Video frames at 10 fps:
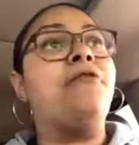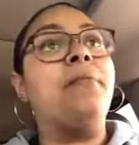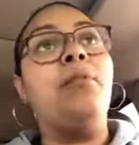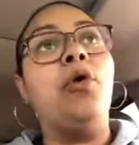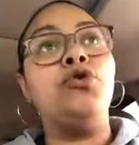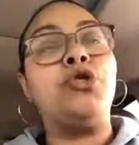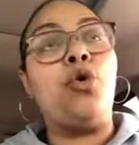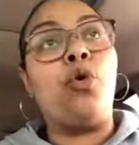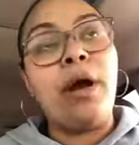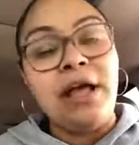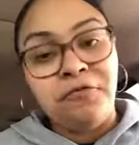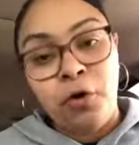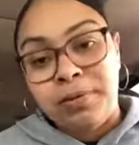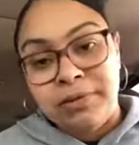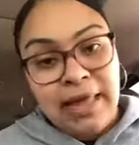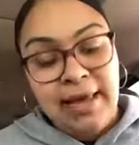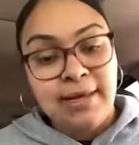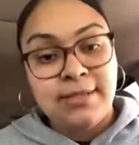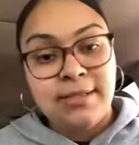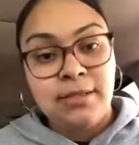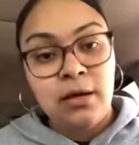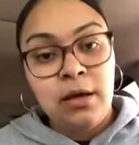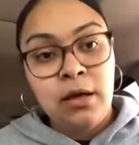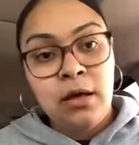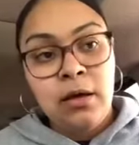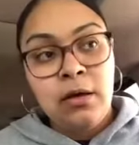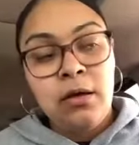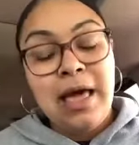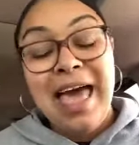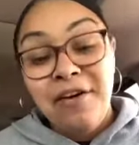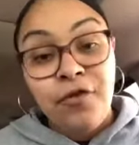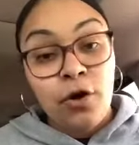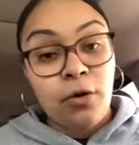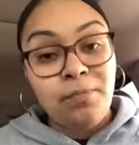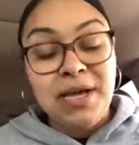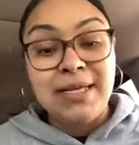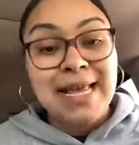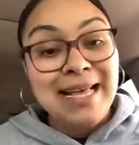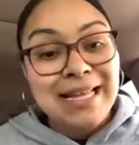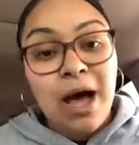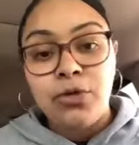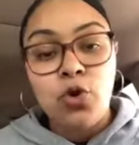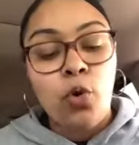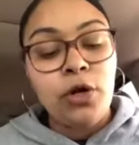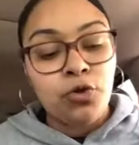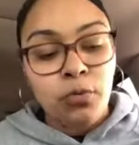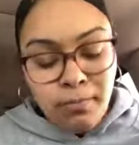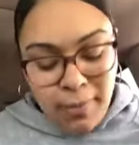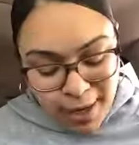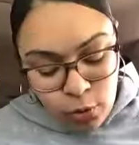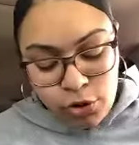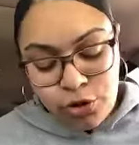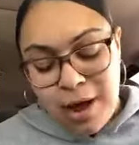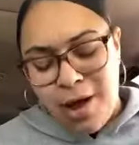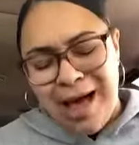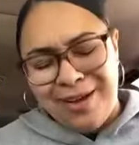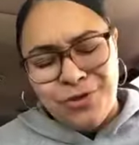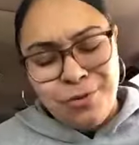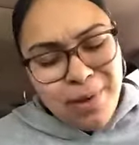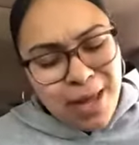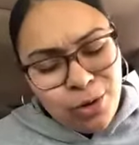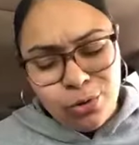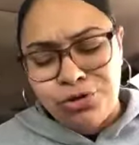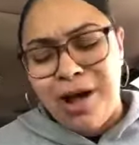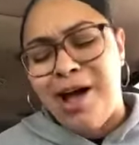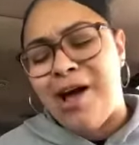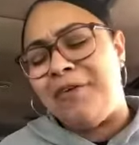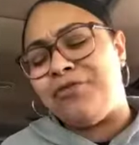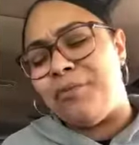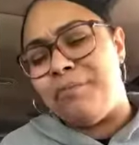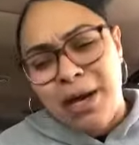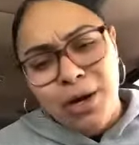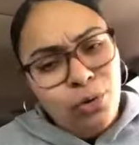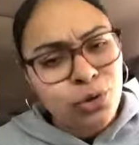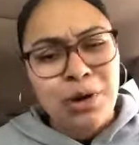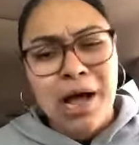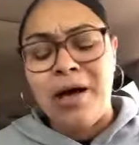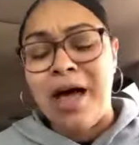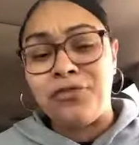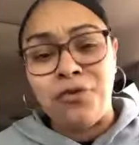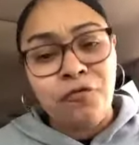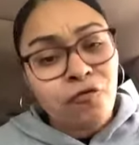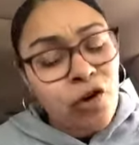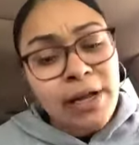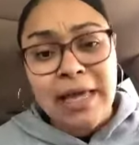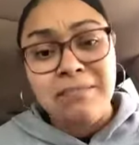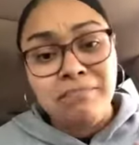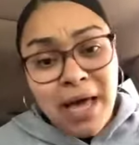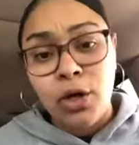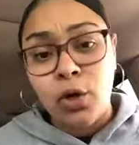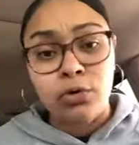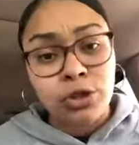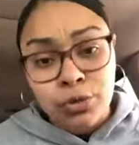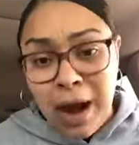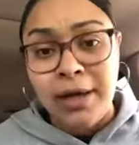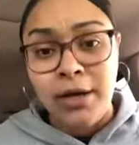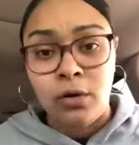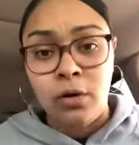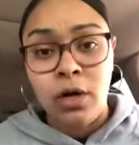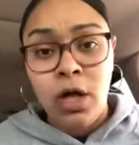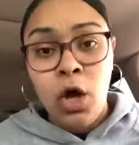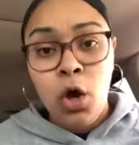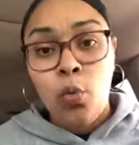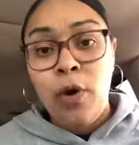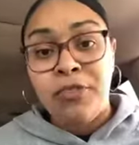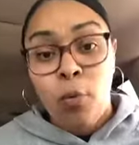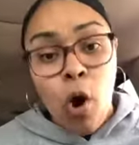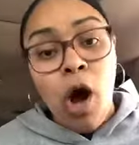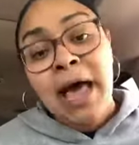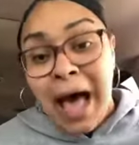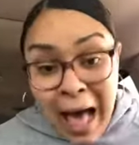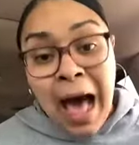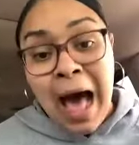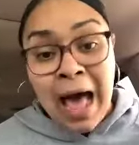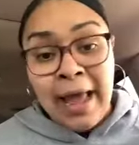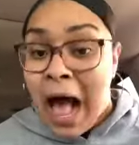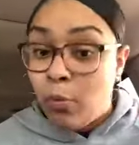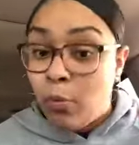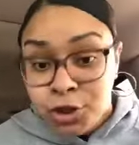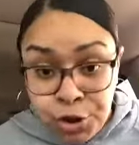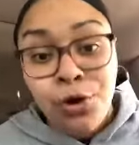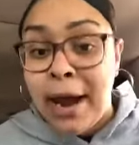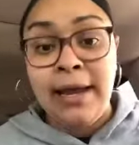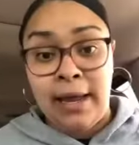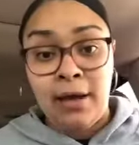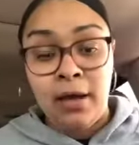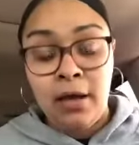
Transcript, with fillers: from the most grateful place ever, because as I was going through medical trial after medical trial after medical trial after freaking medical trial, with one eye, I was trading